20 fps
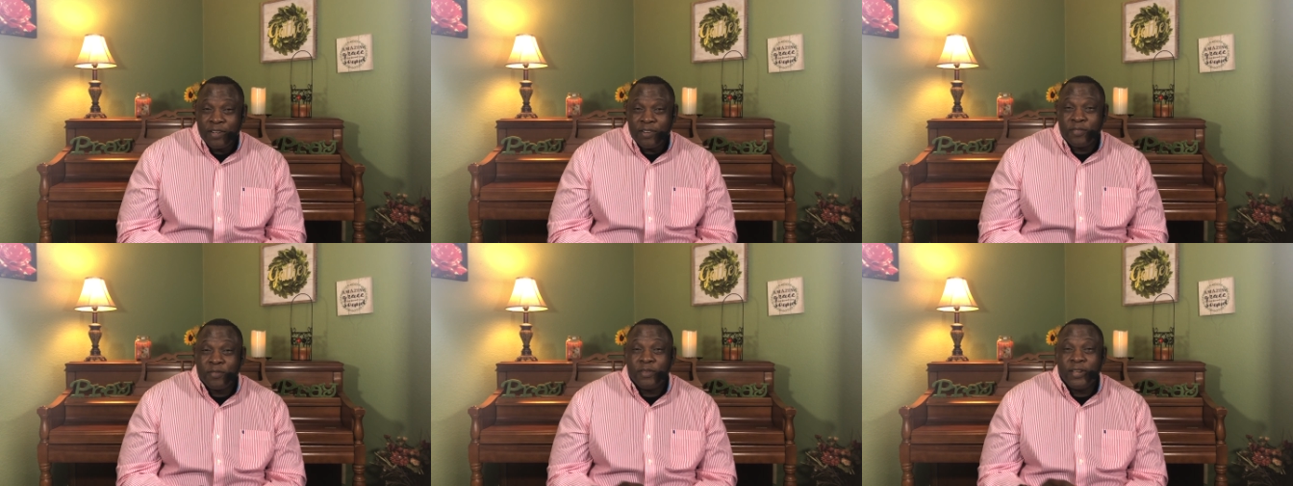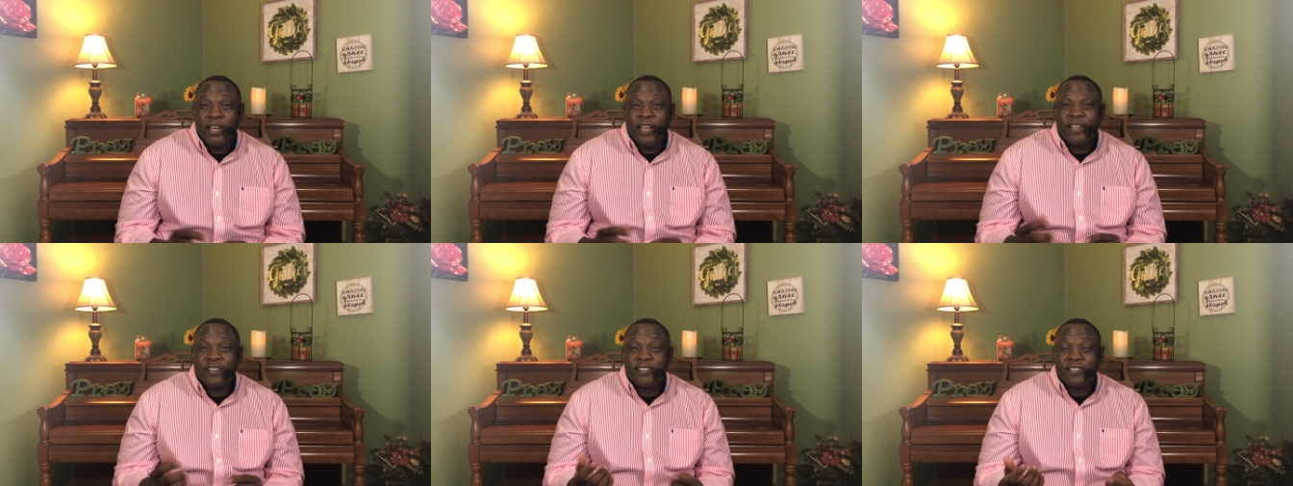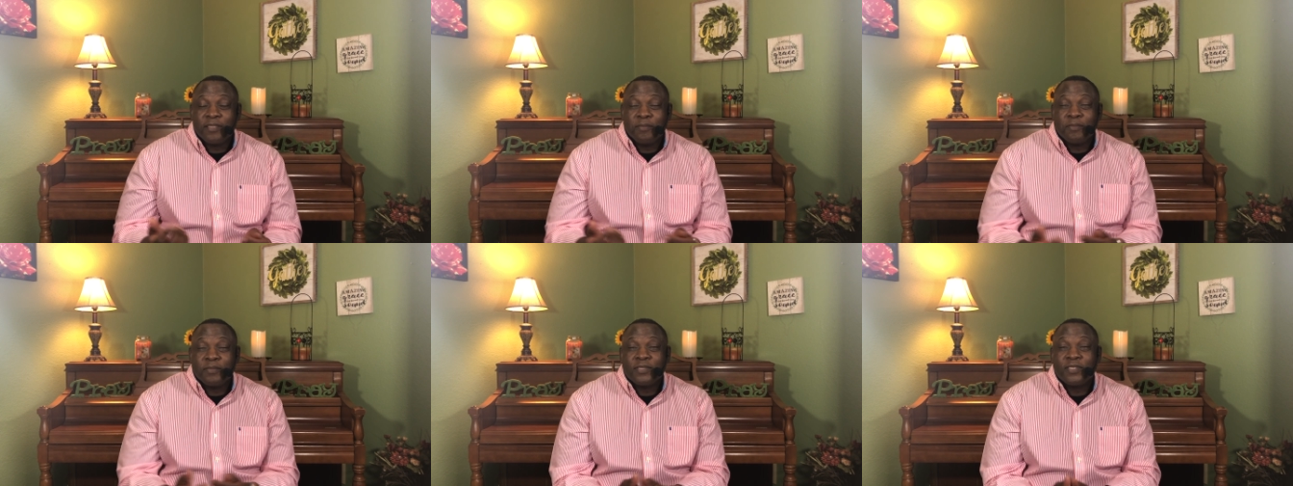create
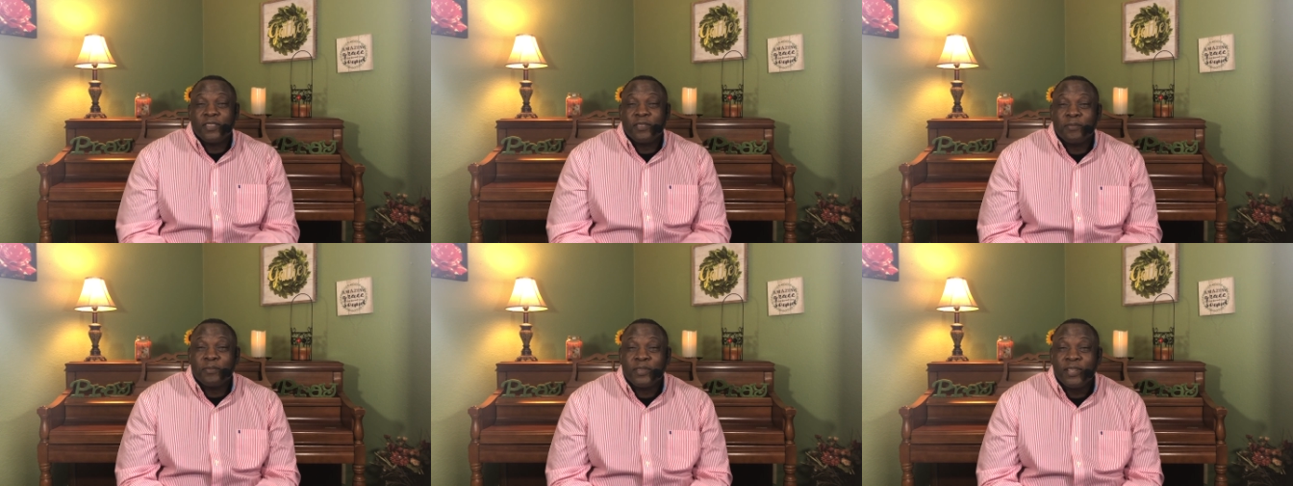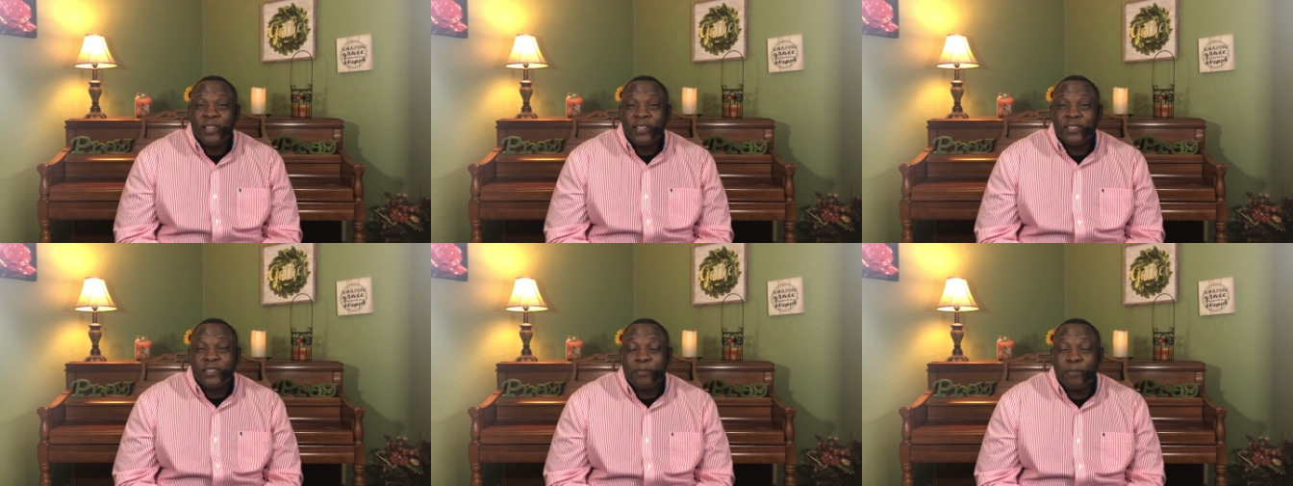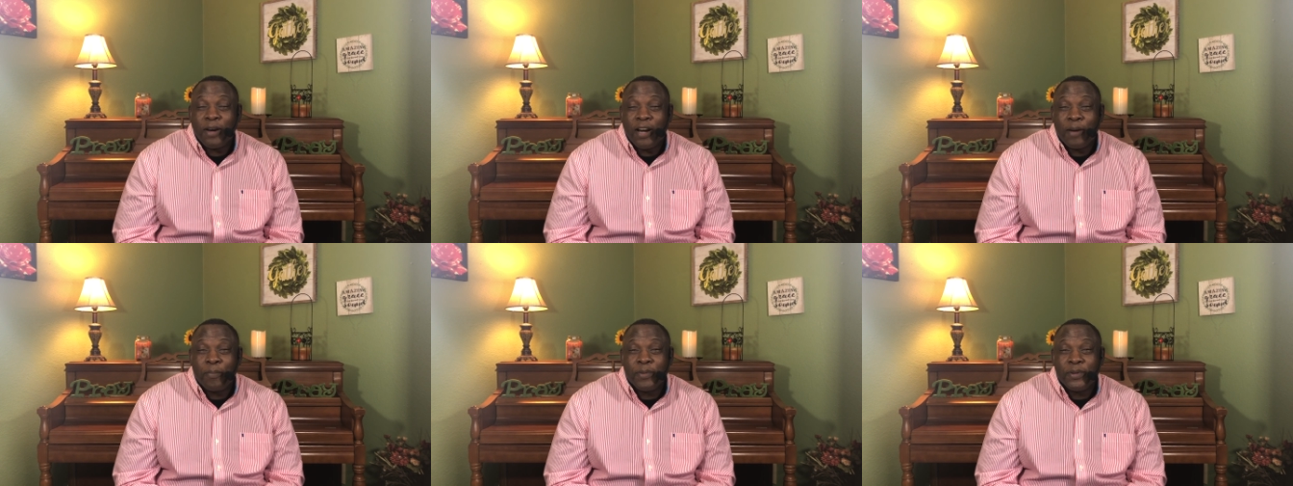some, some,
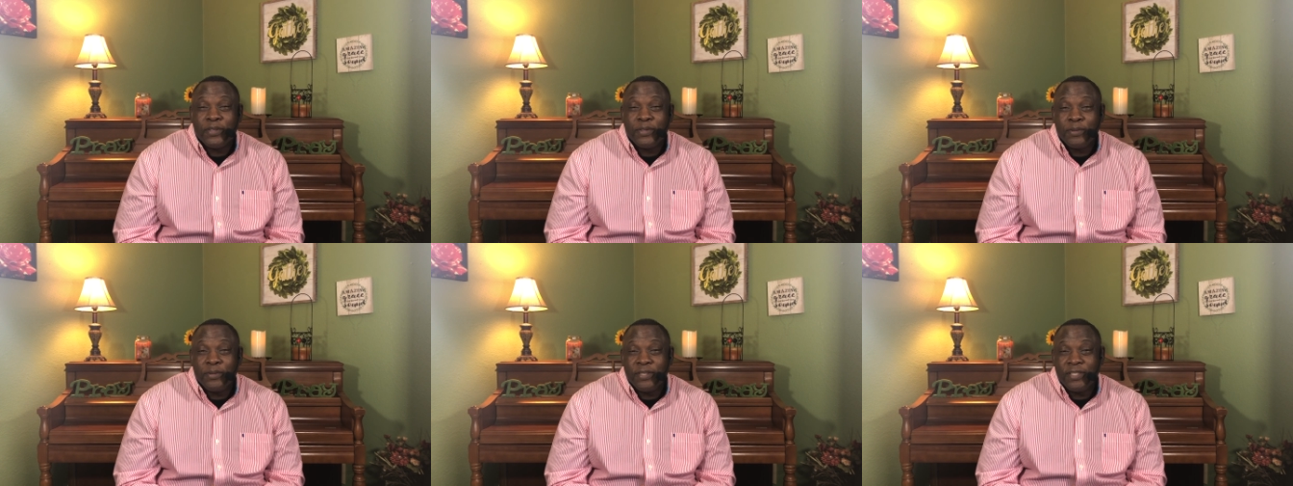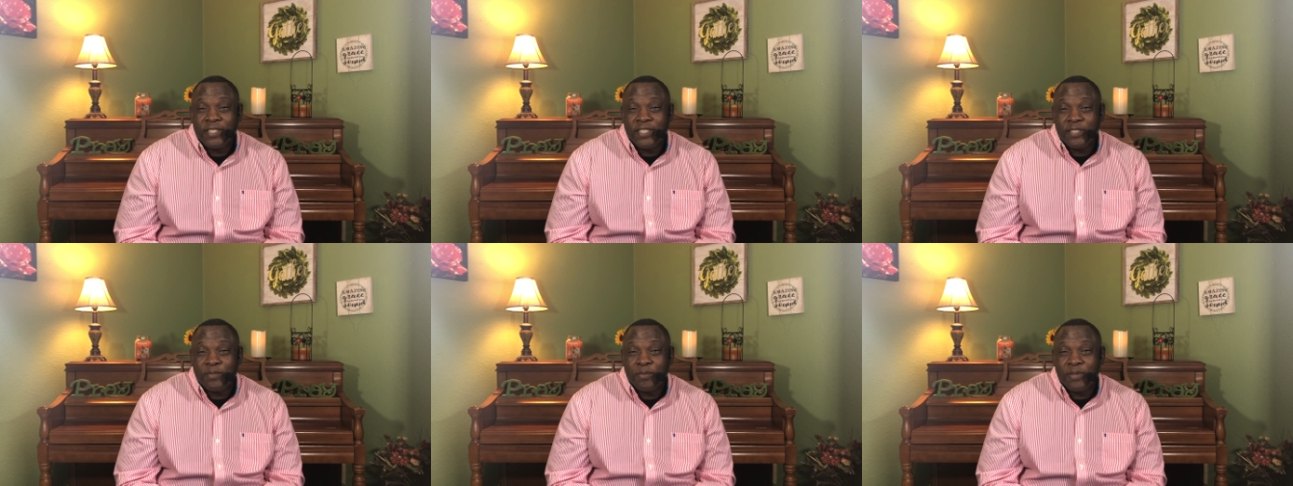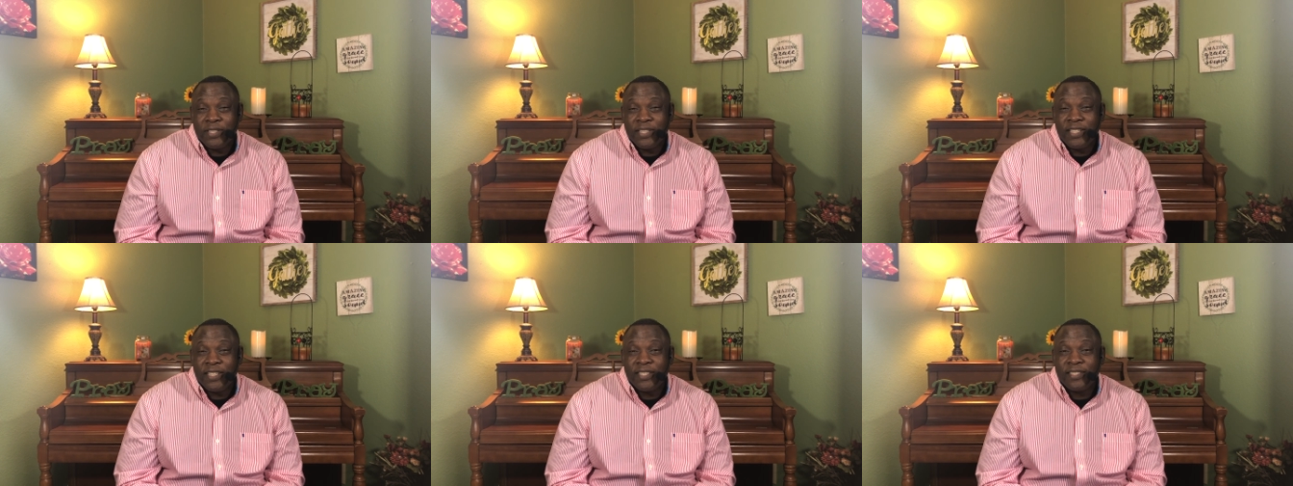some opportunities
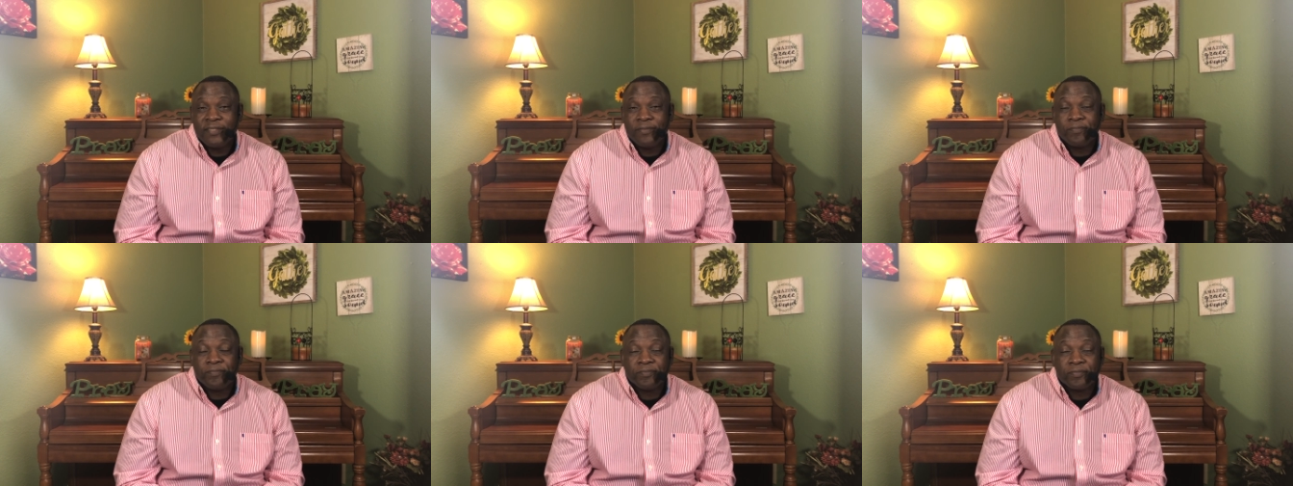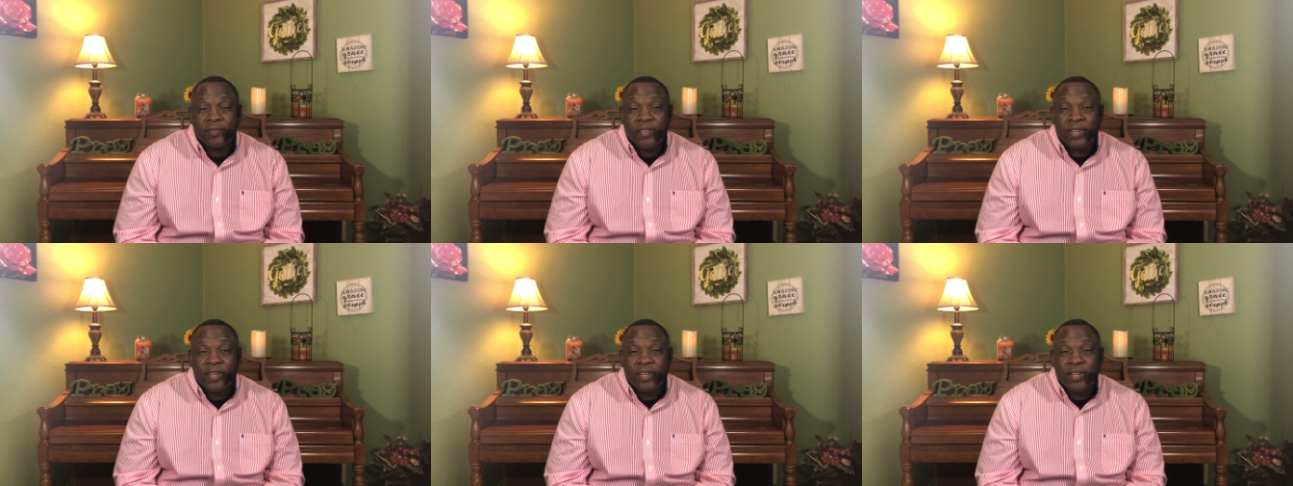within